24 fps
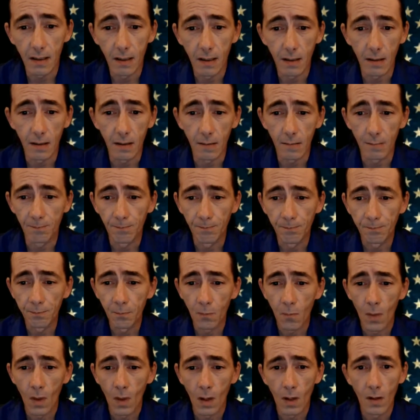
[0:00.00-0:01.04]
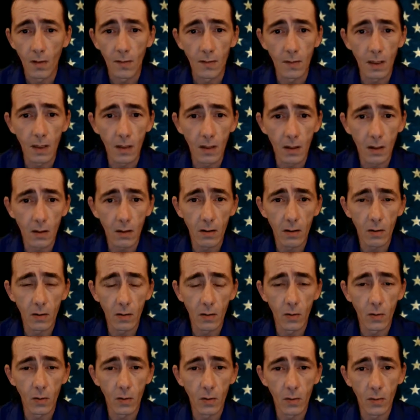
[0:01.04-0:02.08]
The
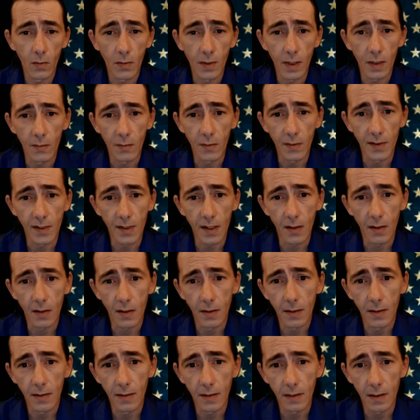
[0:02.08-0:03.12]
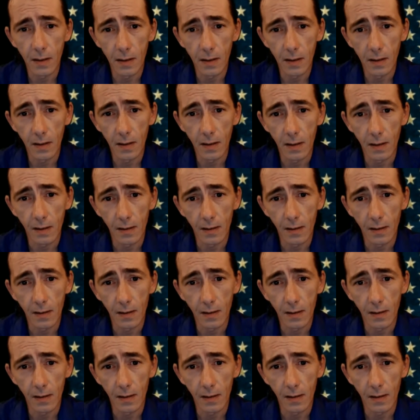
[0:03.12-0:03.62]
article that was on the